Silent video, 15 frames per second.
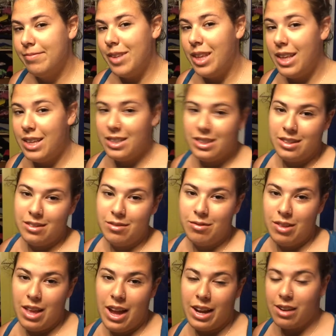At least
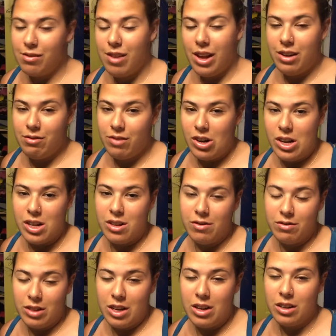I can edit
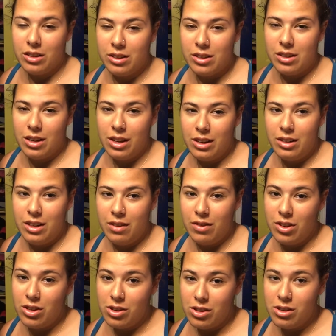vlogs and give
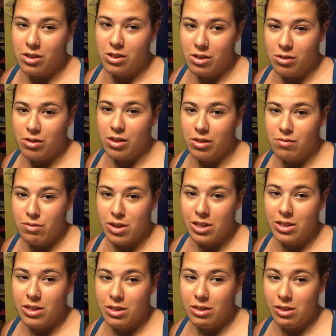you good two good
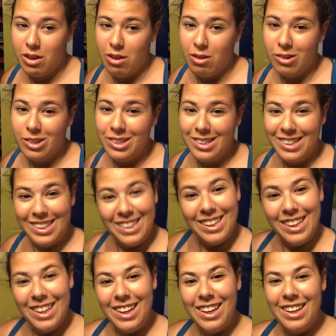ones, so
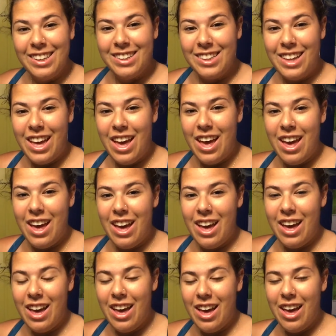
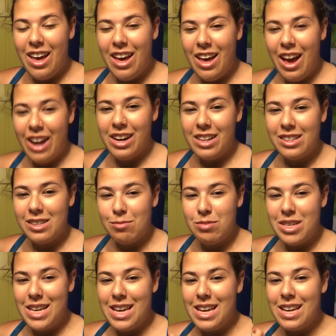yay, I need some
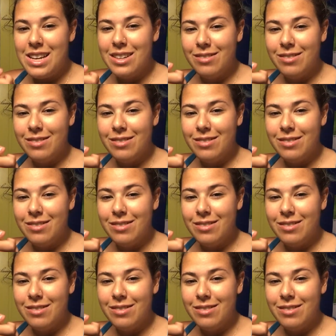tea.